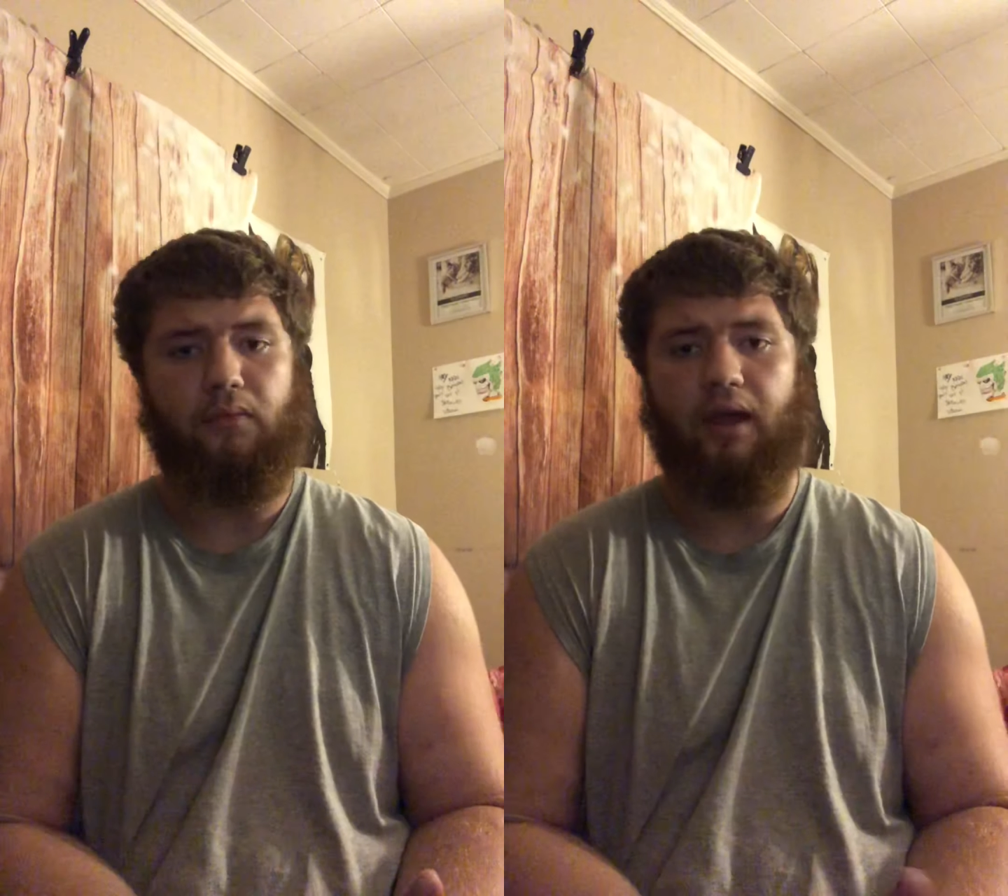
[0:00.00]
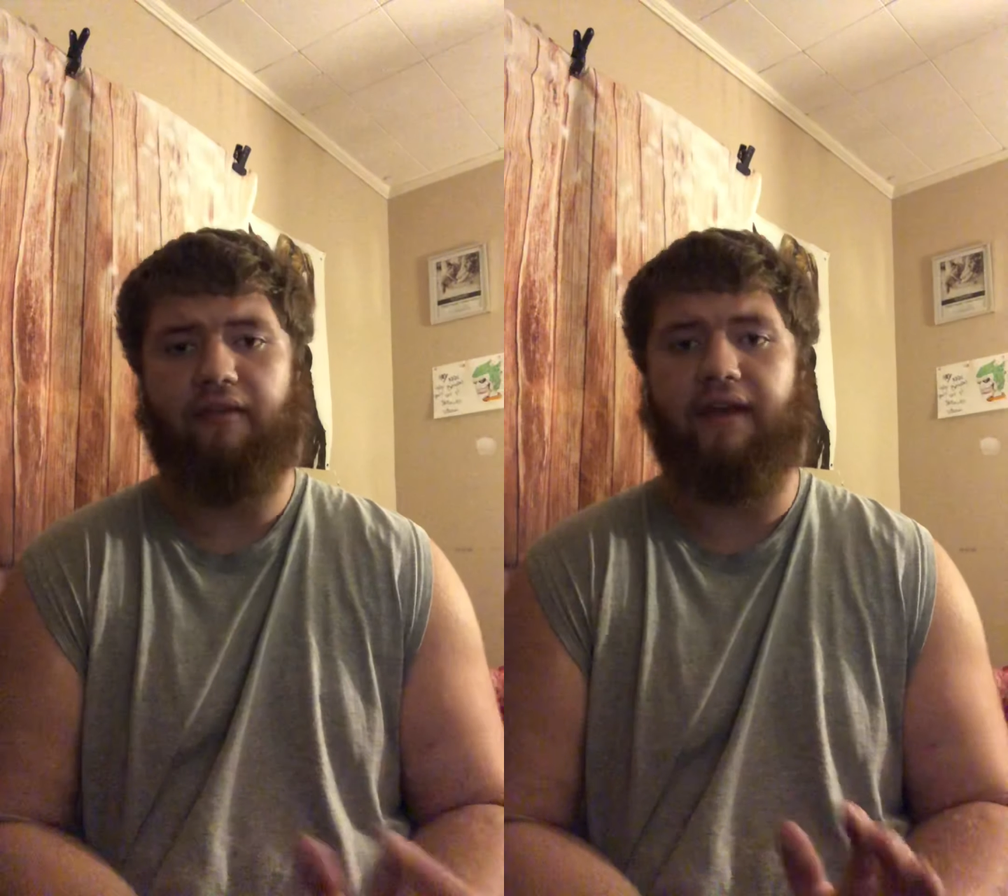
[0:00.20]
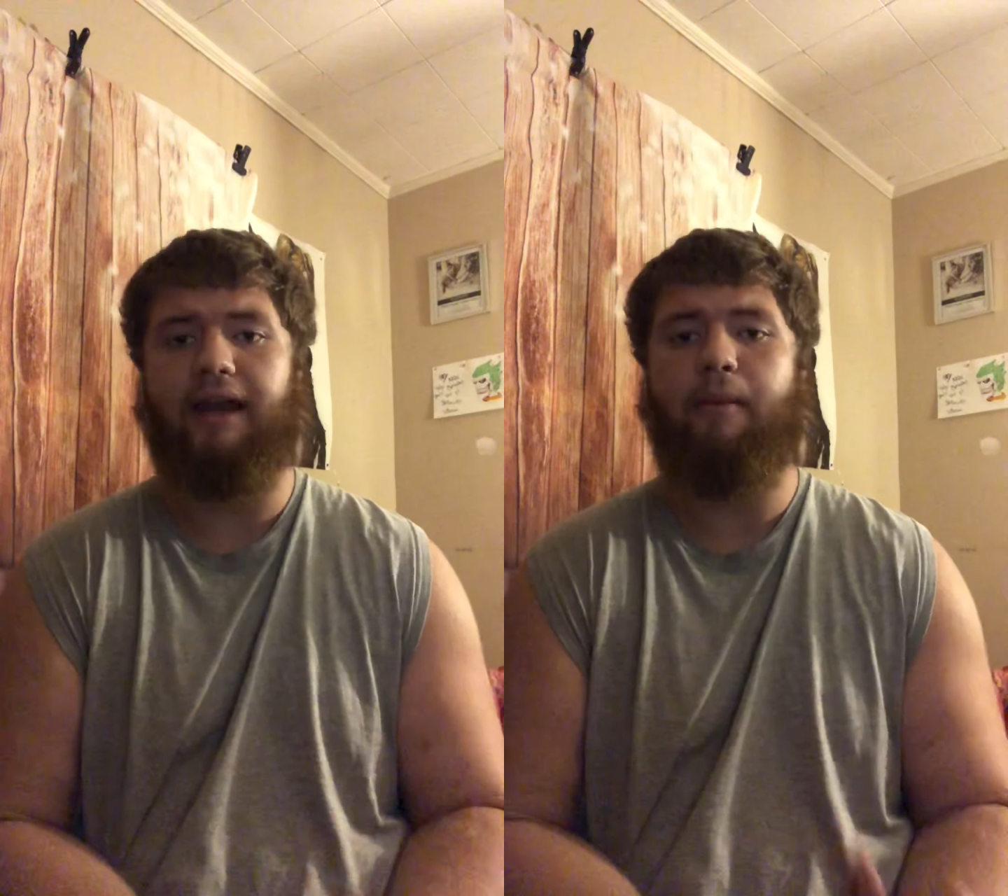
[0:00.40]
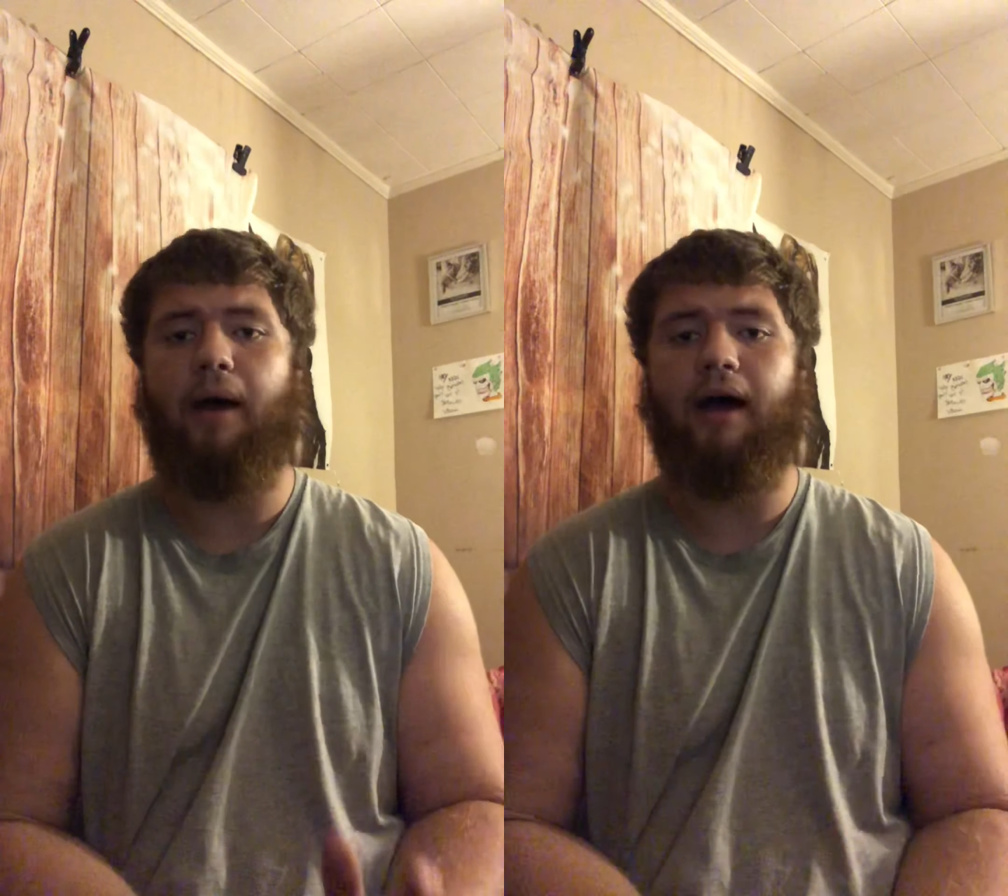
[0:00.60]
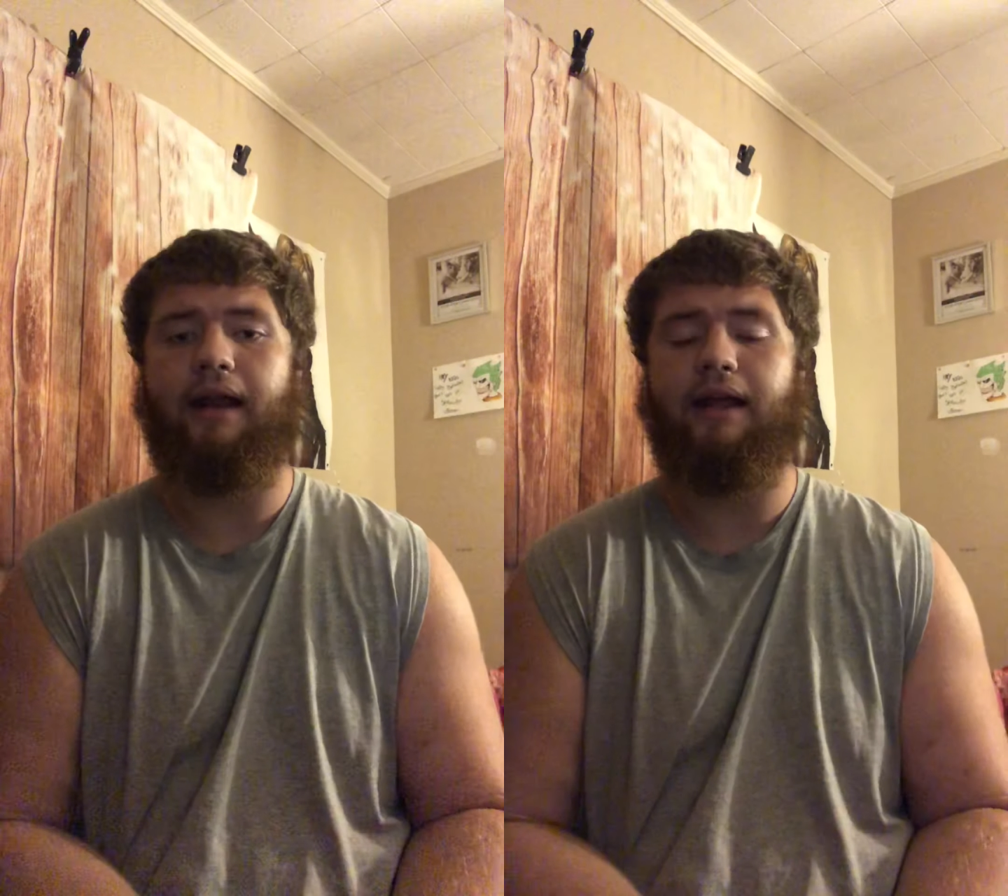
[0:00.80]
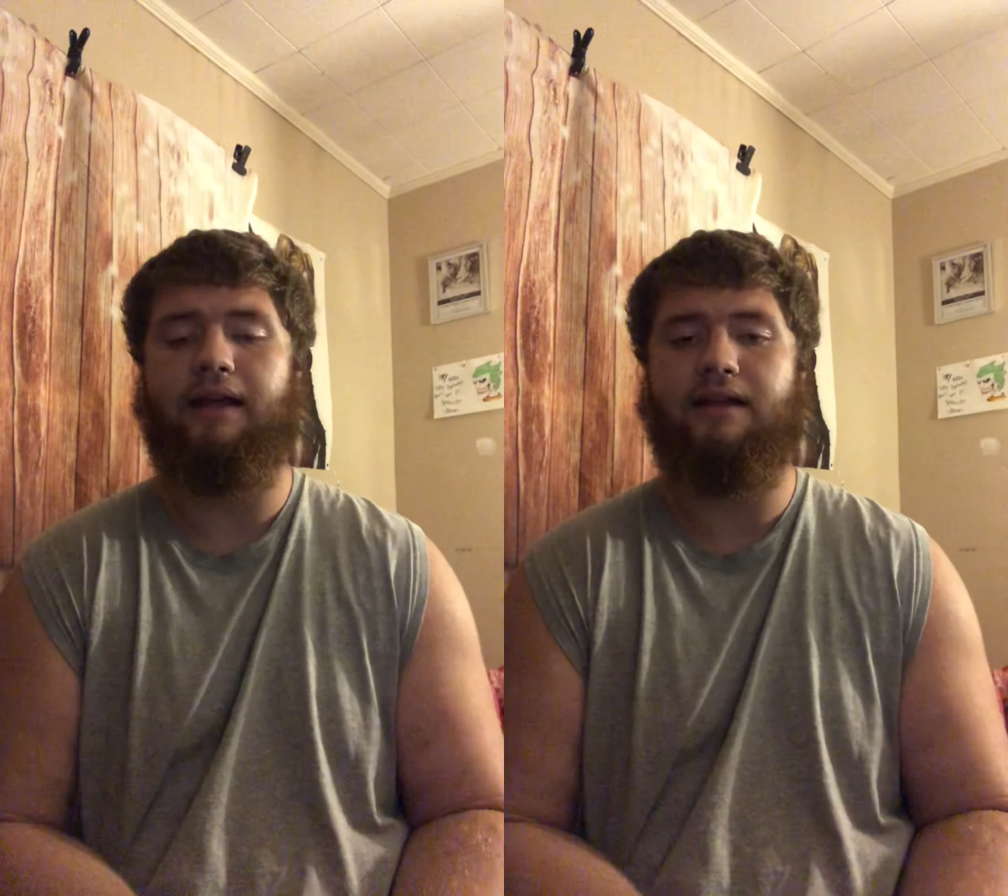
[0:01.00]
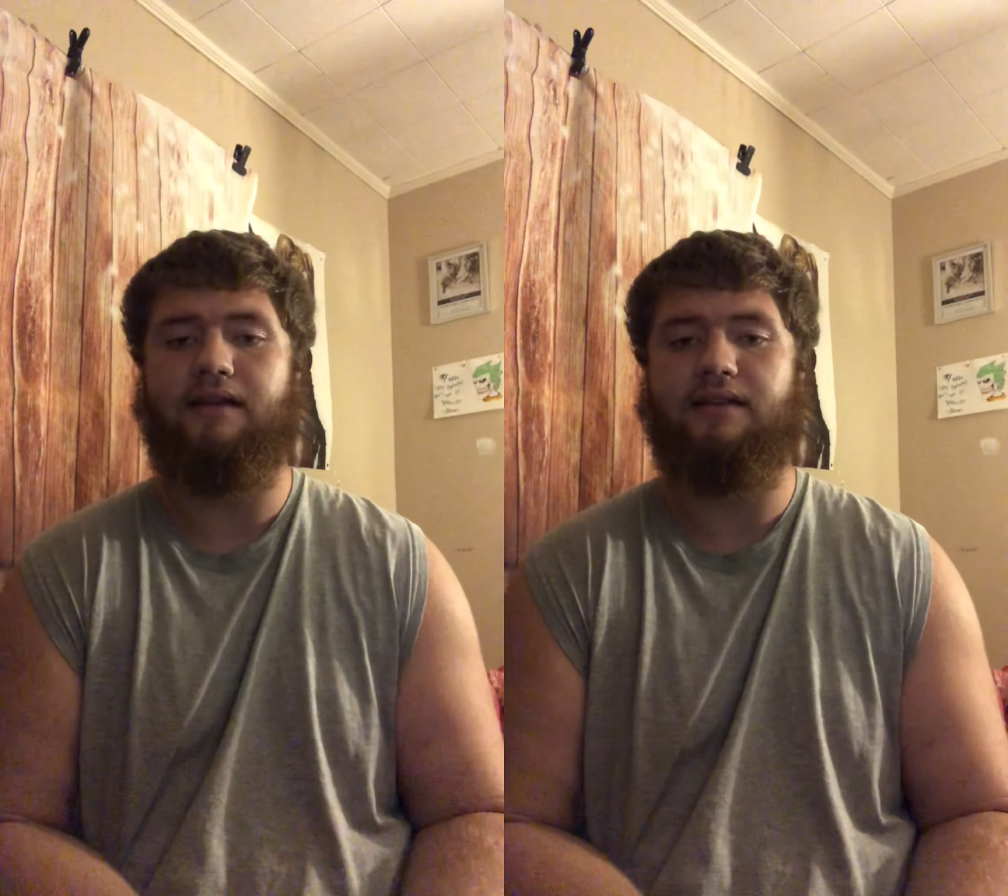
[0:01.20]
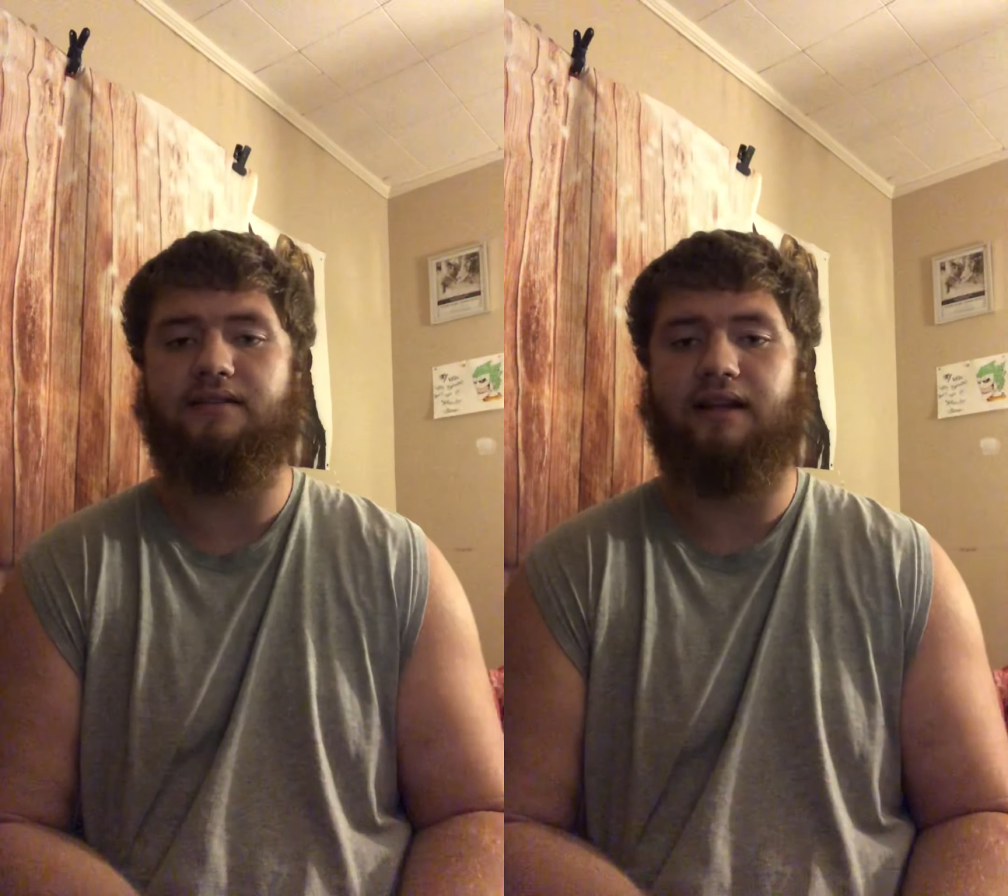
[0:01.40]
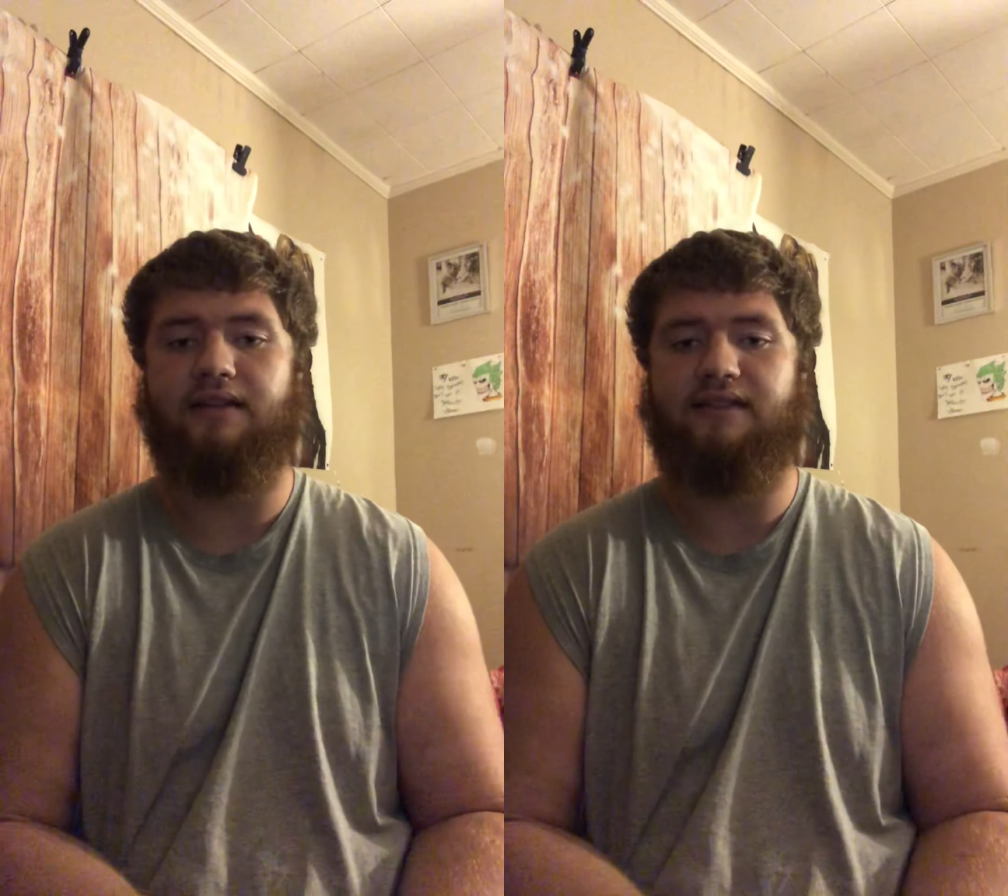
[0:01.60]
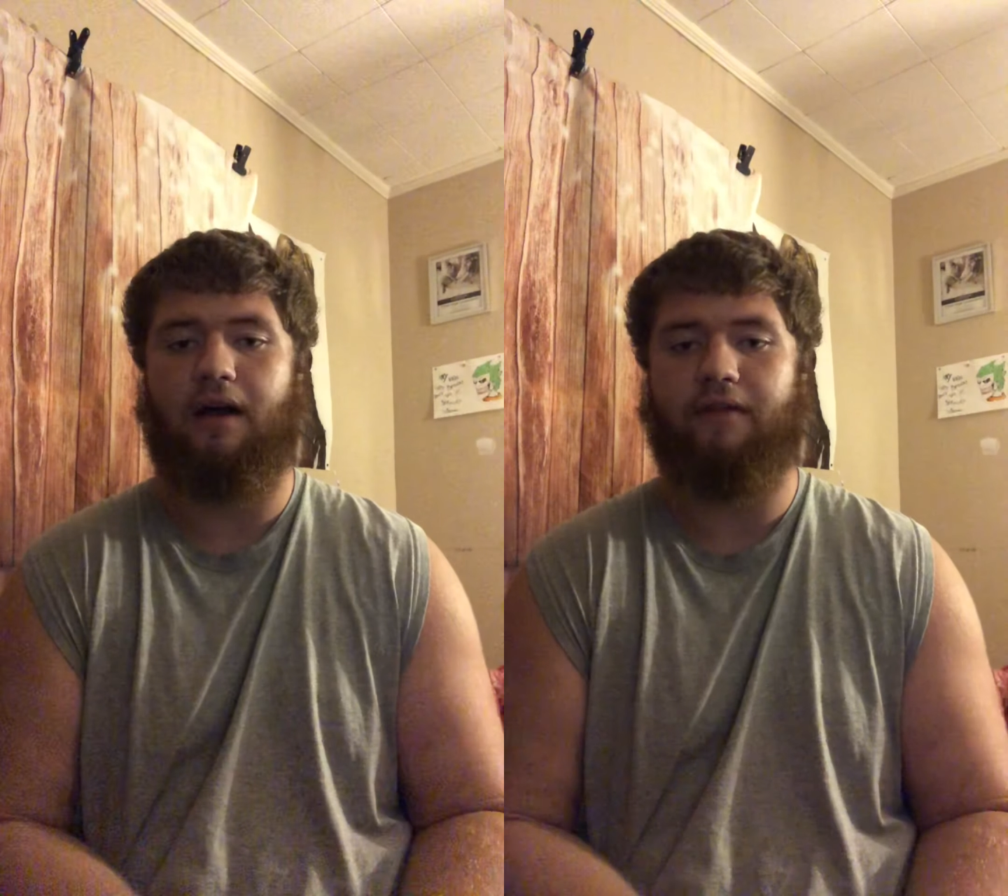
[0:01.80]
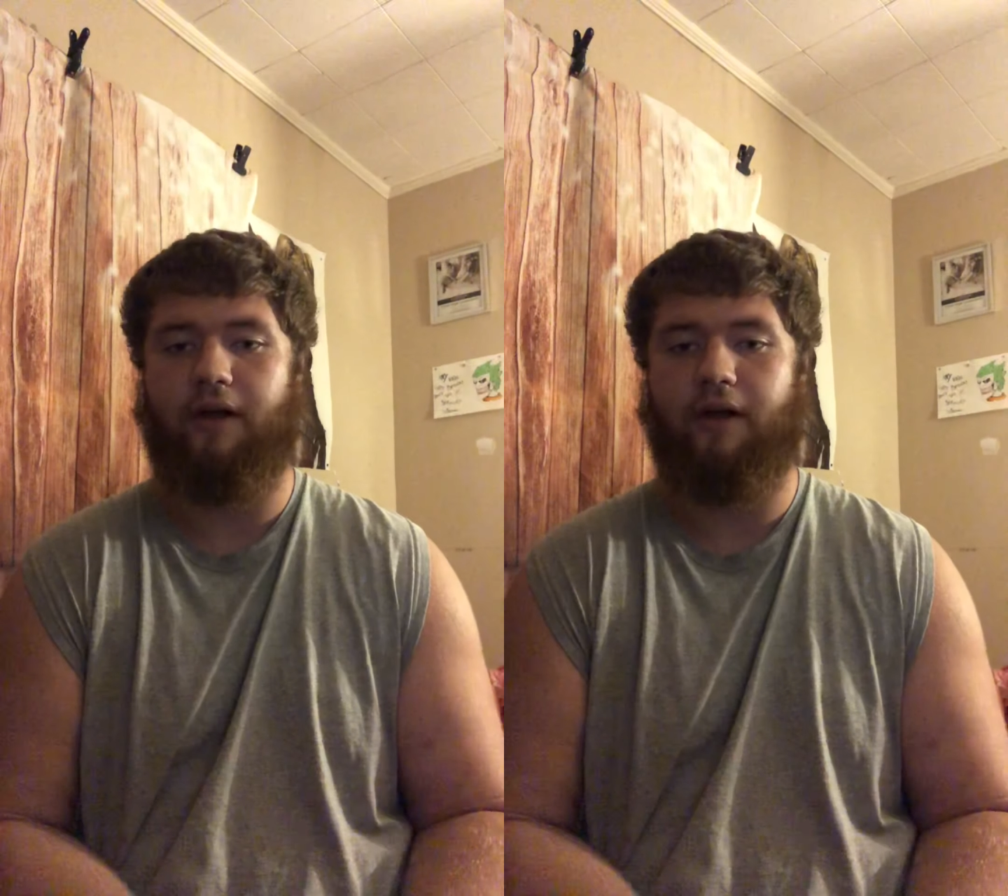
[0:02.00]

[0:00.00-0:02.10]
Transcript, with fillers: If anybody is in South